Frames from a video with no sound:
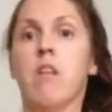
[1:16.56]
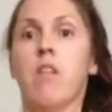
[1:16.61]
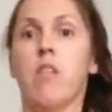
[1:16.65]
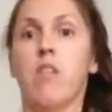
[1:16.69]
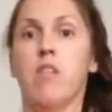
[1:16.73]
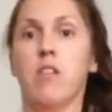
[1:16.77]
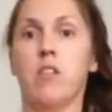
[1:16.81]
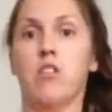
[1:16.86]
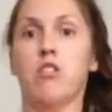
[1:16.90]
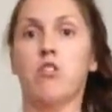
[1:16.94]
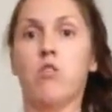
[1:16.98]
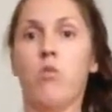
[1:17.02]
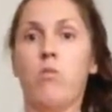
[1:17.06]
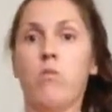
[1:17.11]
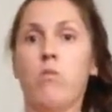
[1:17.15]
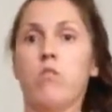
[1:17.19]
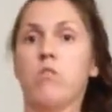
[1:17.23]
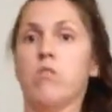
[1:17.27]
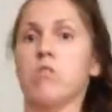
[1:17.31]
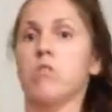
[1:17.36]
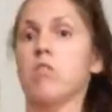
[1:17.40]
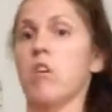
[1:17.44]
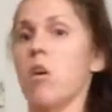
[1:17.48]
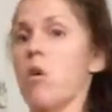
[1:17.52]
the
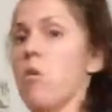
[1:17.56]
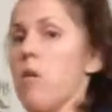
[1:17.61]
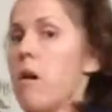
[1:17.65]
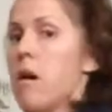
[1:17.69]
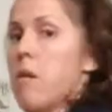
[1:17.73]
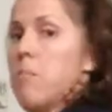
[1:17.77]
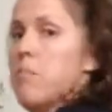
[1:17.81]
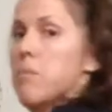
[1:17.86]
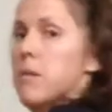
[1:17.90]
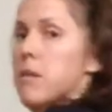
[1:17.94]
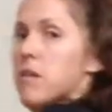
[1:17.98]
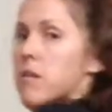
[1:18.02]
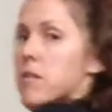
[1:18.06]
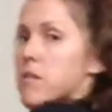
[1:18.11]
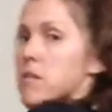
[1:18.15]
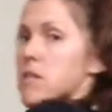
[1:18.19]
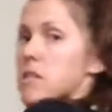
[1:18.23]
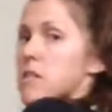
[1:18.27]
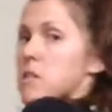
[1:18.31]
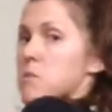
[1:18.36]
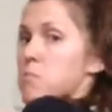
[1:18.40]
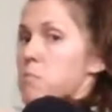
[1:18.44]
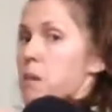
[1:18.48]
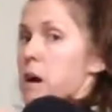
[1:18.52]
shoulders go up, the
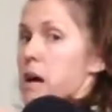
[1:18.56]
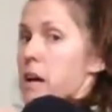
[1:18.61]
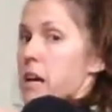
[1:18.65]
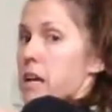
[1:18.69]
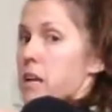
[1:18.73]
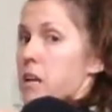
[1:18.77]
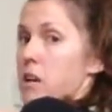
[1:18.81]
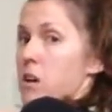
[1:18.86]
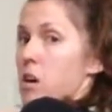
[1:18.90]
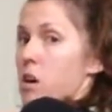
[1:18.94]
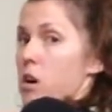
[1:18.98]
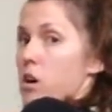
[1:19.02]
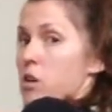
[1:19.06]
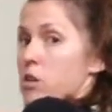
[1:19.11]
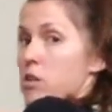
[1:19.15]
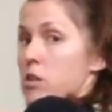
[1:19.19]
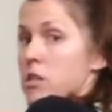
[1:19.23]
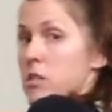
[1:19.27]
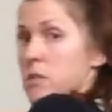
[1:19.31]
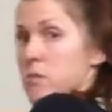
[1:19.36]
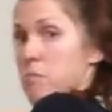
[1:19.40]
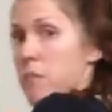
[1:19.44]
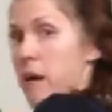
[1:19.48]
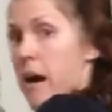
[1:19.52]
spine
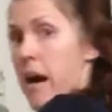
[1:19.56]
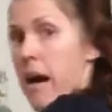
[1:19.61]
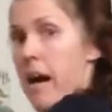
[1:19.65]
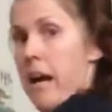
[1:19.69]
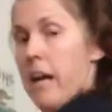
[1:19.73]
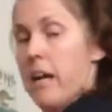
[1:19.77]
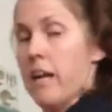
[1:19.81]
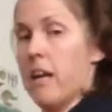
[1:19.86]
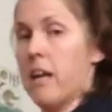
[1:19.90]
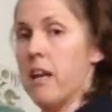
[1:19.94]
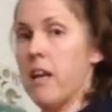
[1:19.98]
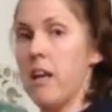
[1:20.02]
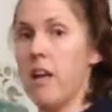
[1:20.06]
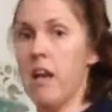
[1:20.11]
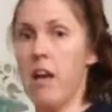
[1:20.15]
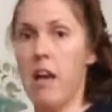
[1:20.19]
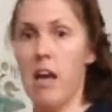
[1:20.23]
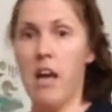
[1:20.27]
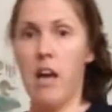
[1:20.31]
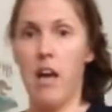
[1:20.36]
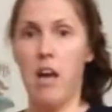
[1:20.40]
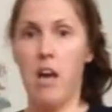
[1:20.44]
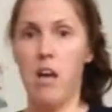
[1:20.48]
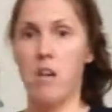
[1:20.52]
arches back,
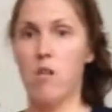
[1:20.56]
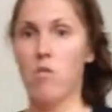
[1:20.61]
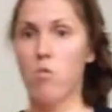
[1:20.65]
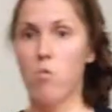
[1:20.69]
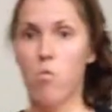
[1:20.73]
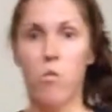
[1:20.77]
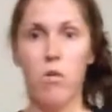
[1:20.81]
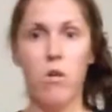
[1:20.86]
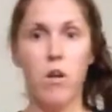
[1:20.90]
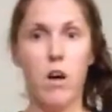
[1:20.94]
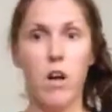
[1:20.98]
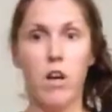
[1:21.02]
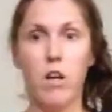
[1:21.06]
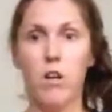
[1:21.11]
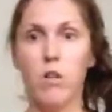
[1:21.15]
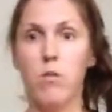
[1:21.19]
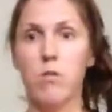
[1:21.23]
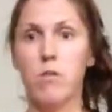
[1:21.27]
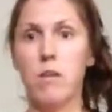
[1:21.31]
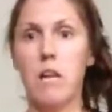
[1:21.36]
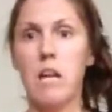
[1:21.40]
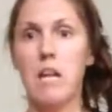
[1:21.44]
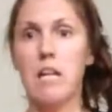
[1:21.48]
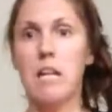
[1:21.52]
and we're not
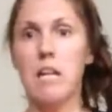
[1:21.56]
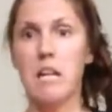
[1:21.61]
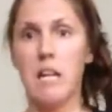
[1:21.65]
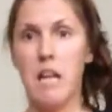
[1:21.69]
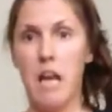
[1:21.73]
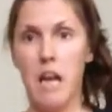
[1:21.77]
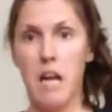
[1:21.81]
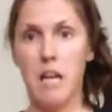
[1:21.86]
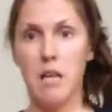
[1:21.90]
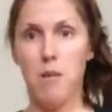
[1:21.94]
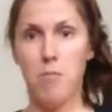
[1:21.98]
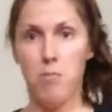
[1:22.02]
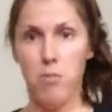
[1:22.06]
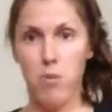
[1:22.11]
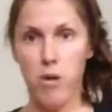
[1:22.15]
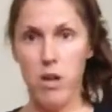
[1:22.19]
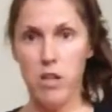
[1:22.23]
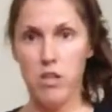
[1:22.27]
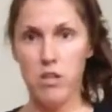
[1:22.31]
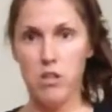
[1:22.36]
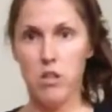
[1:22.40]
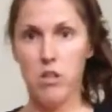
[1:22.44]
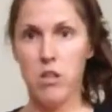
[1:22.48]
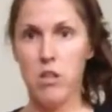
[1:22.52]
creating any
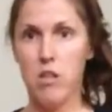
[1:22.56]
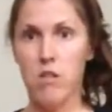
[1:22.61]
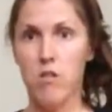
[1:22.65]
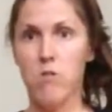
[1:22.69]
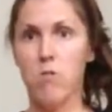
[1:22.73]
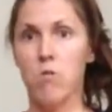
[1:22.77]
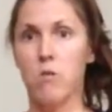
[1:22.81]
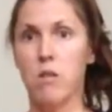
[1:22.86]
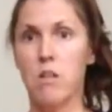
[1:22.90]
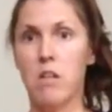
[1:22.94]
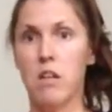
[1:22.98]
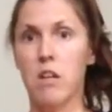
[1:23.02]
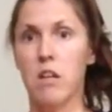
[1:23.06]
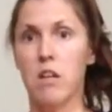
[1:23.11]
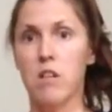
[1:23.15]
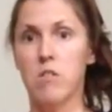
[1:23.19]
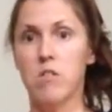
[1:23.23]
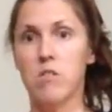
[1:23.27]
pressure in through here.